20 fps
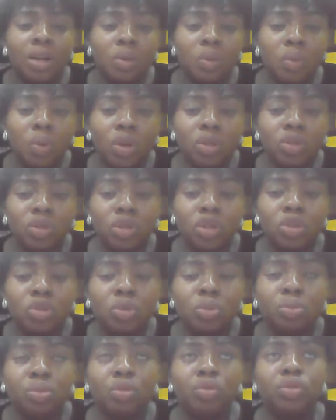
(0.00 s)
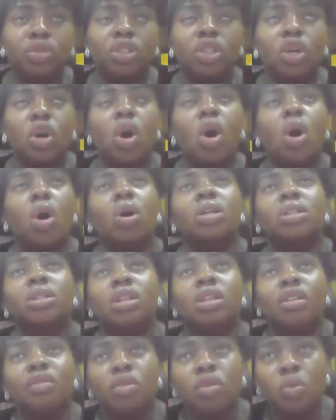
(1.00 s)
what you need to prove to the court,
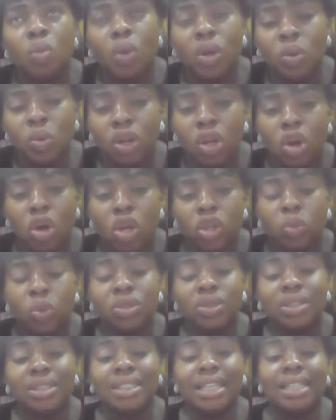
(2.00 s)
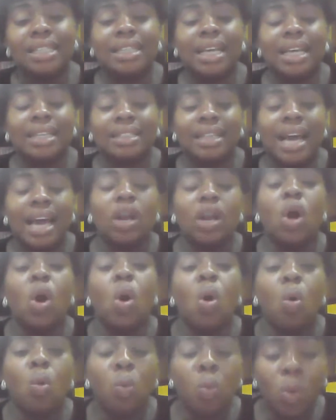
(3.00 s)
even when the court wants to set it aside,
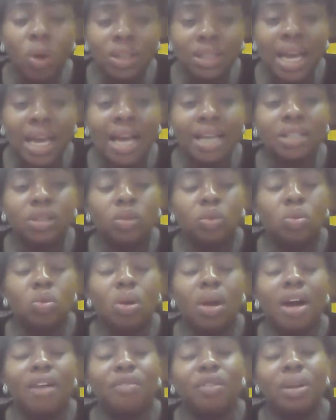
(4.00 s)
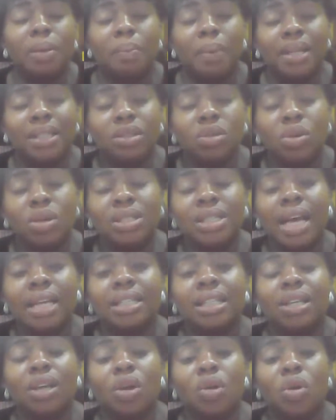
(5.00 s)
what it has to look at. For the person who's
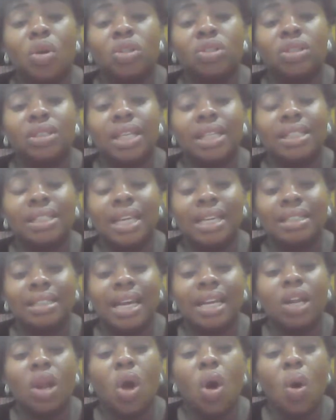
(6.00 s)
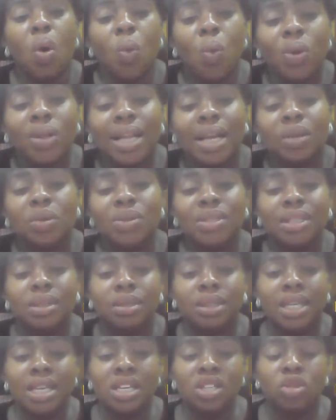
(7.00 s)
asking the court to set it aside, what are those
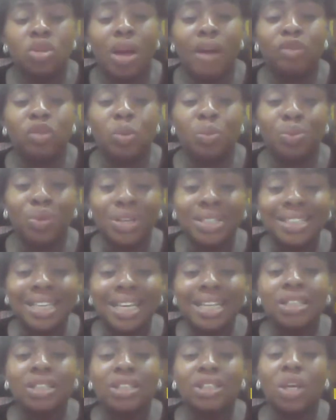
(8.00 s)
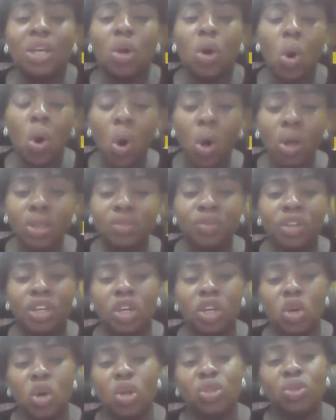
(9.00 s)
things you have to present to the court for
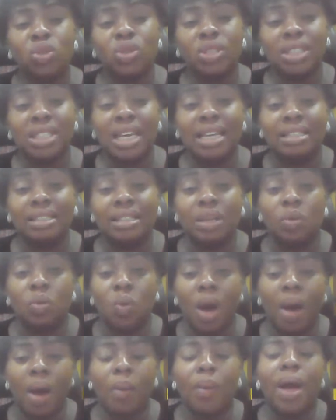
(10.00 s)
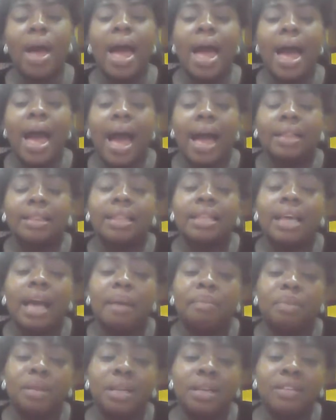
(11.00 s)
the court to see and say, wow, I
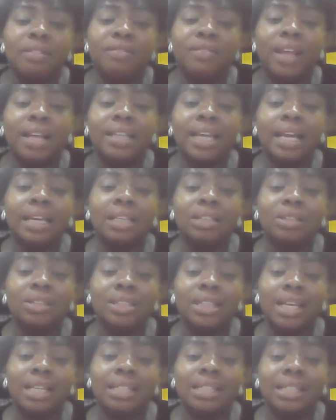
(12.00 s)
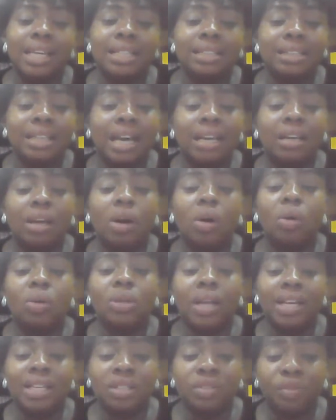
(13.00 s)
believe that I need to set this aside, or
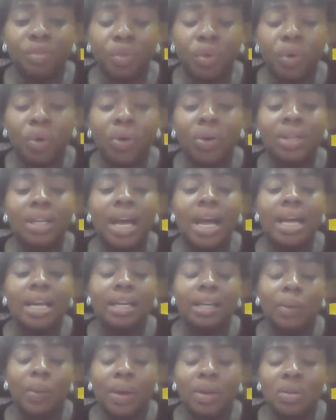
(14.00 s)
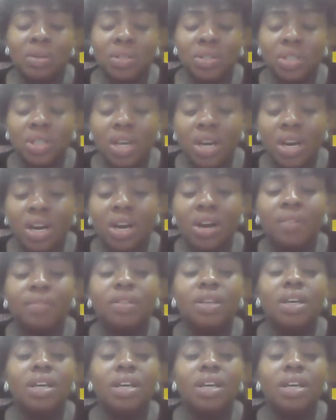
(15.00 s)
there is fraud, they were not served,